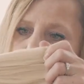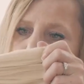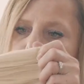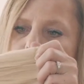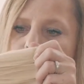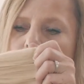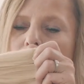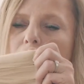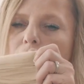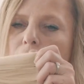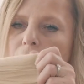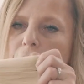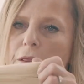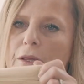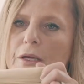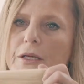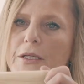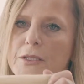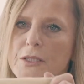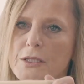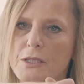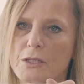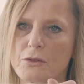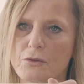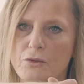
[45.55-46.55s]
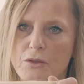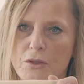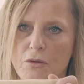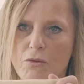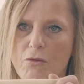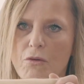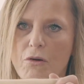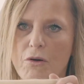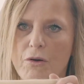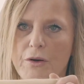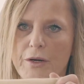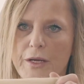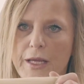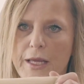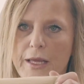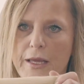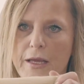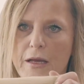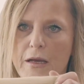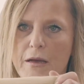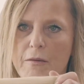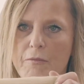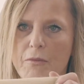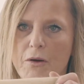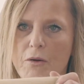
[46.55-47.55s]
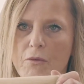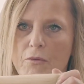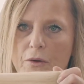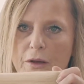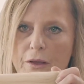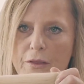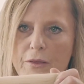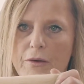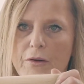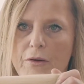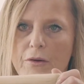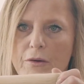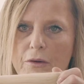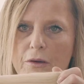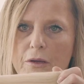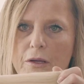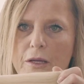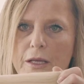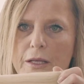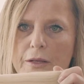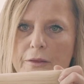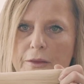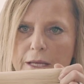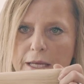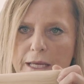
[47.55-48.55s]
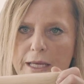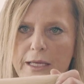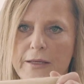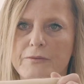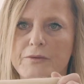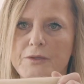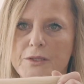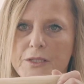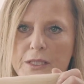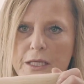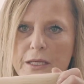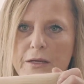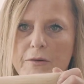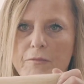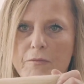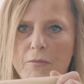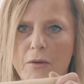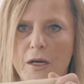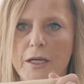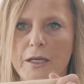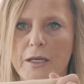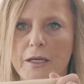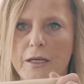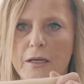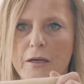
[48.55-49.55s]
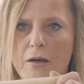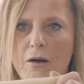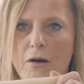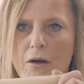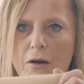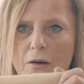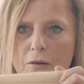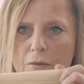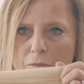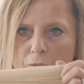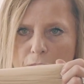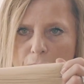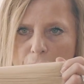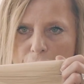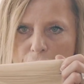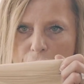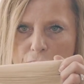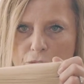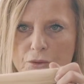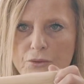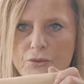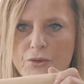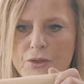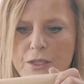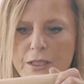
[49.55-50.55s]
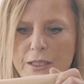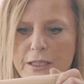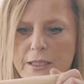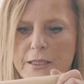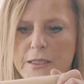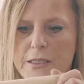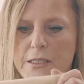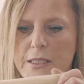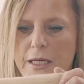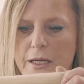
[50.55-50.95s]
not whether it's a good quality hair, but whether they have saved money on producing this